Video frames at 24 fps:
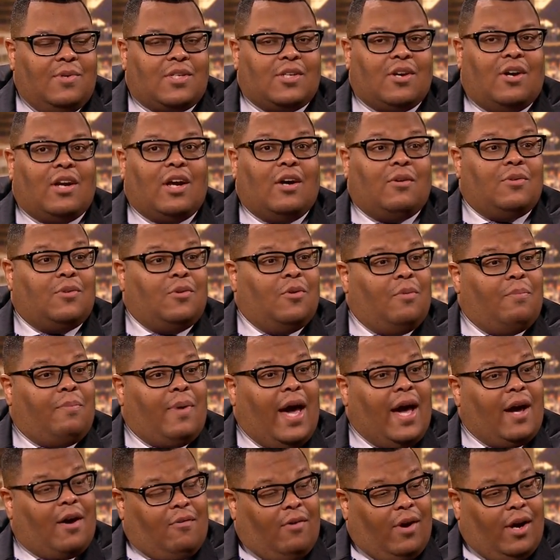started out doing
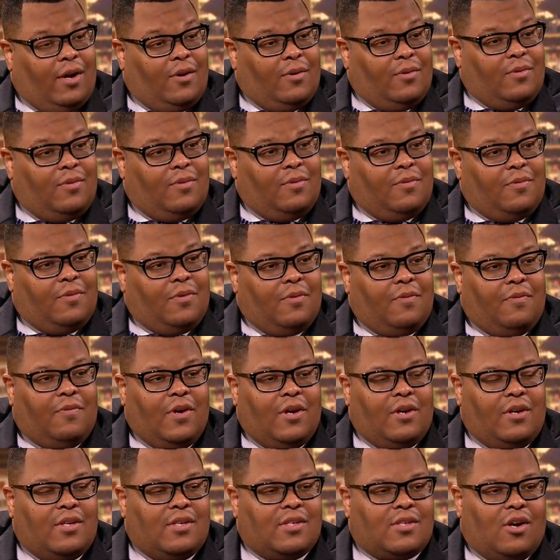background for
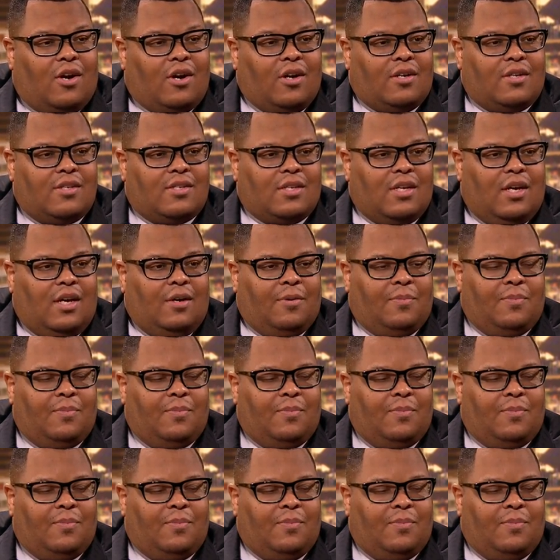various artists.